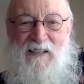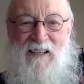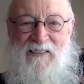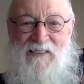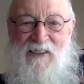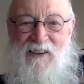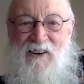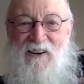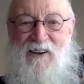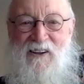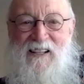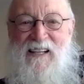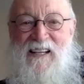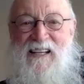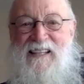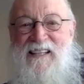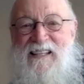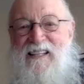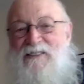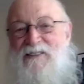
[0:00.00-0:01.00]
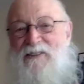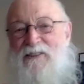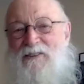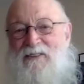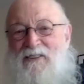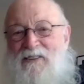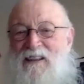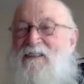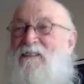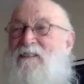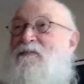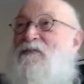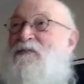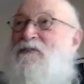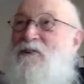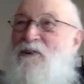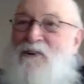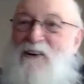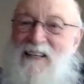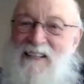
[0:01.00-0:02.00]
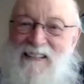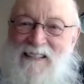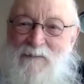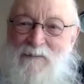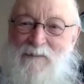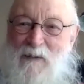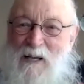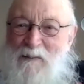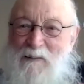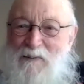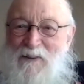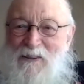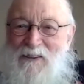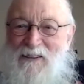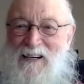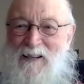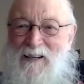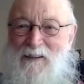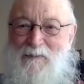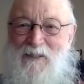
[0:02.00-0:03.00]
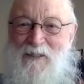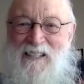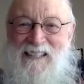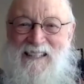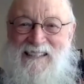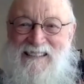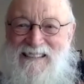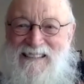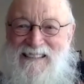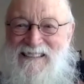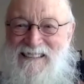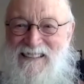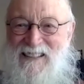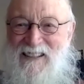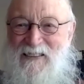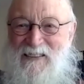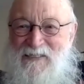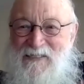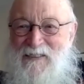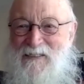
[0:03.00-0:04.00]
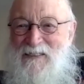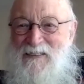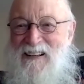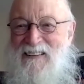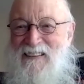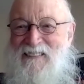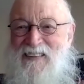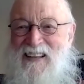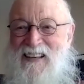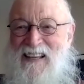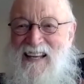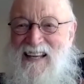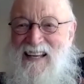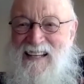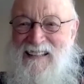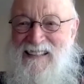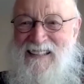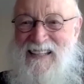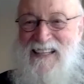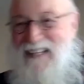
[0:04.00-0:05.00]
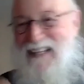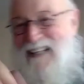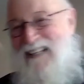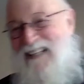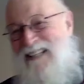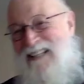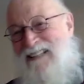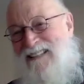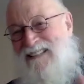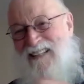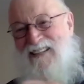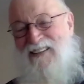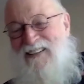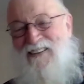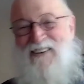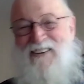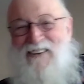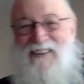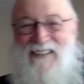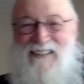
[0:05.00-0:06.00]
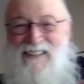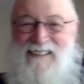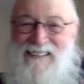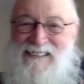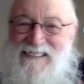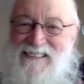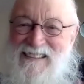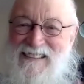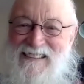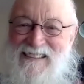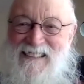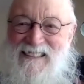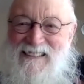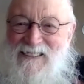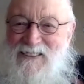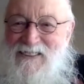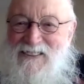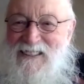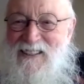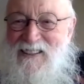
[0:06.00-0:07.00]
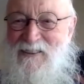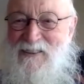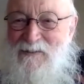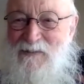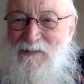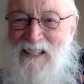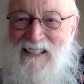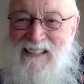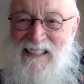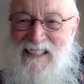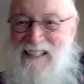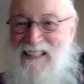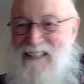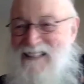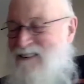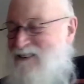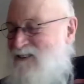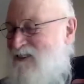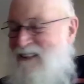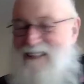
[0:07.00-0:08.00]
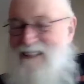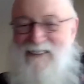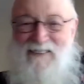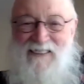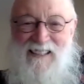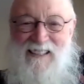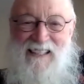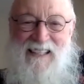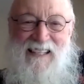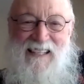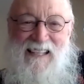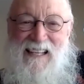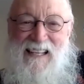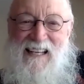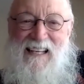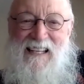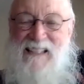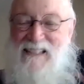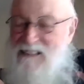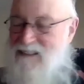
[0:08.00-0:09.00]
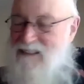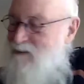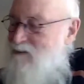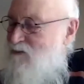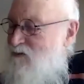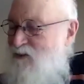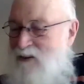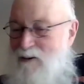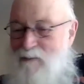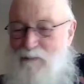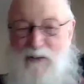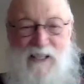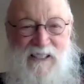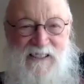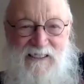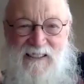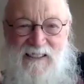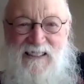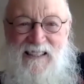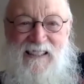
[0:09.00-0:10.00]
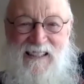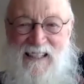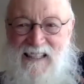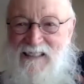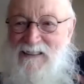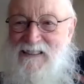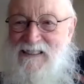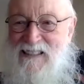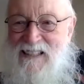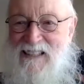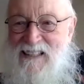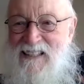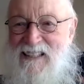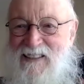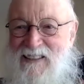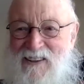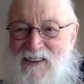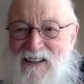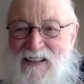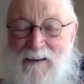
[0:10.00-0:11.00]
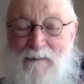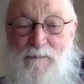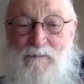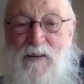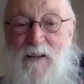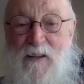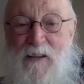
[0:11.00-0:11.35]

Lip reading: out in the hall. Kids are throwing these paper airplanes and stuff and hitting each other and just being kids, really, really. And he's very patiently like setting it all up.